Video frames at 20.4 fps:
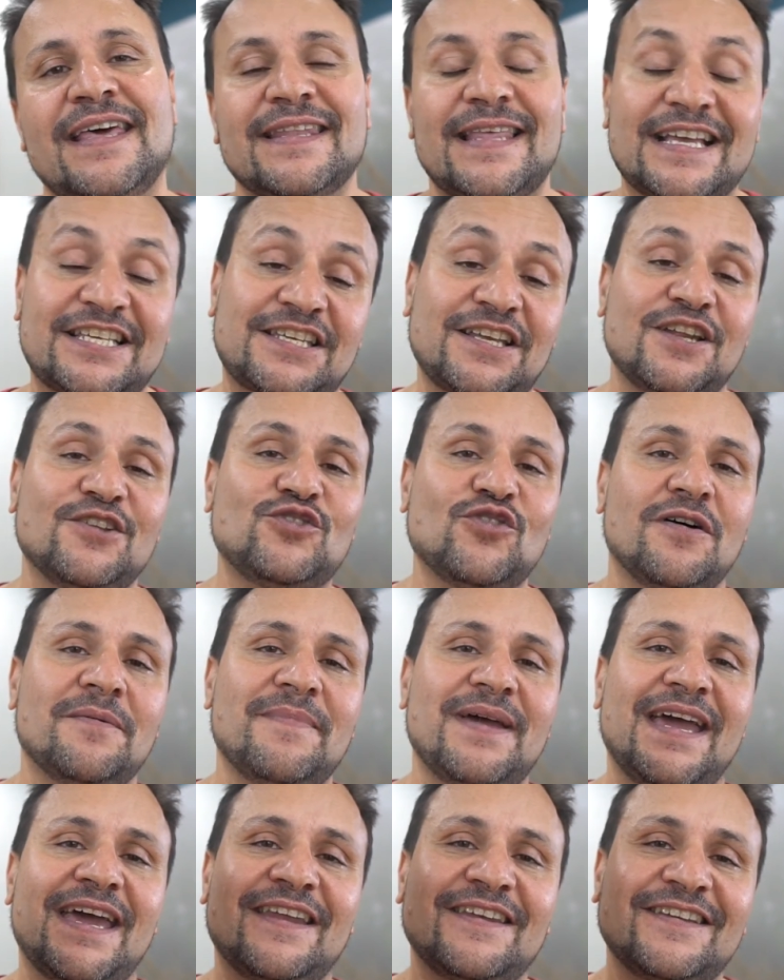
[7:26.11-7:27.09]
That's gonna do it,
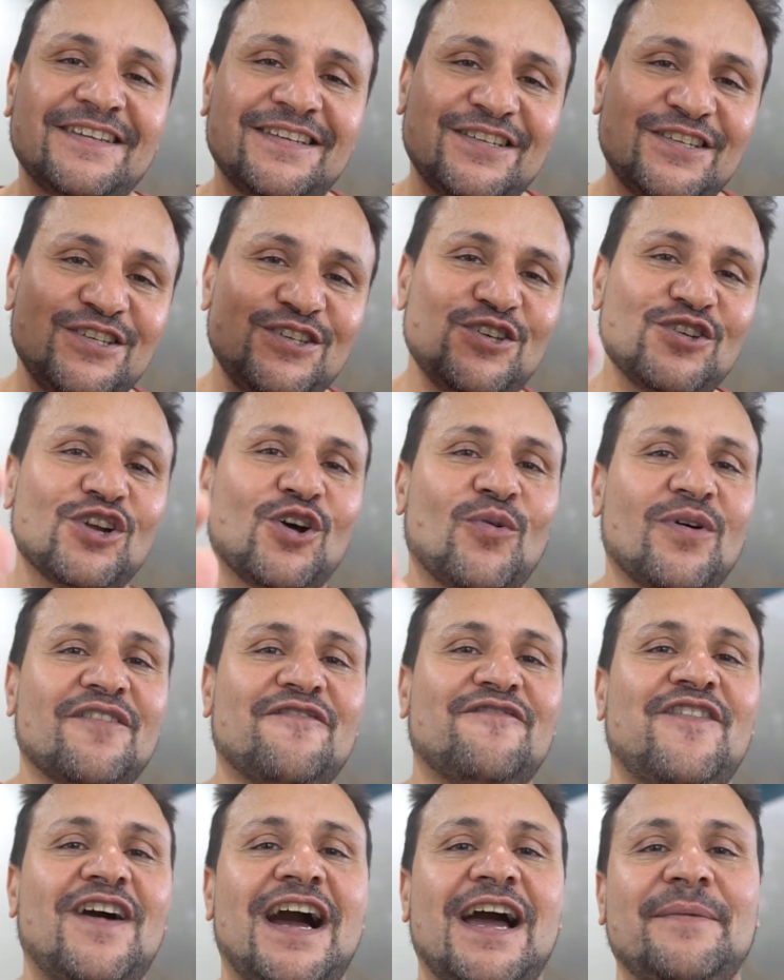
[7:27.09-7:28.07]
man. You know where
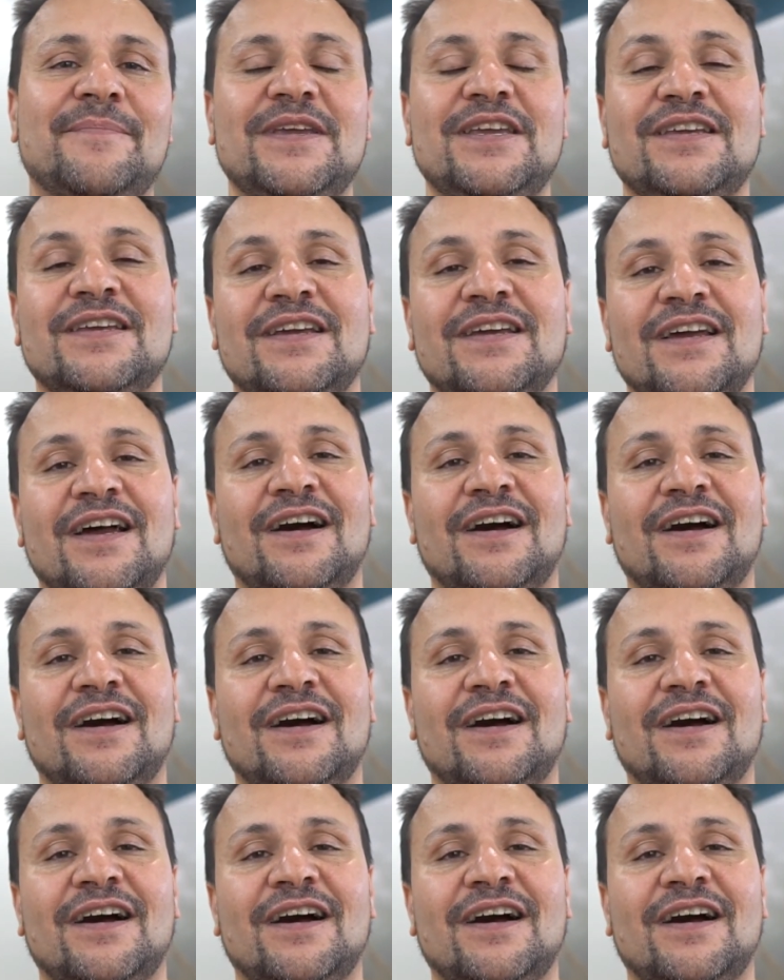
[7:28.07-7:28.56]
to find me.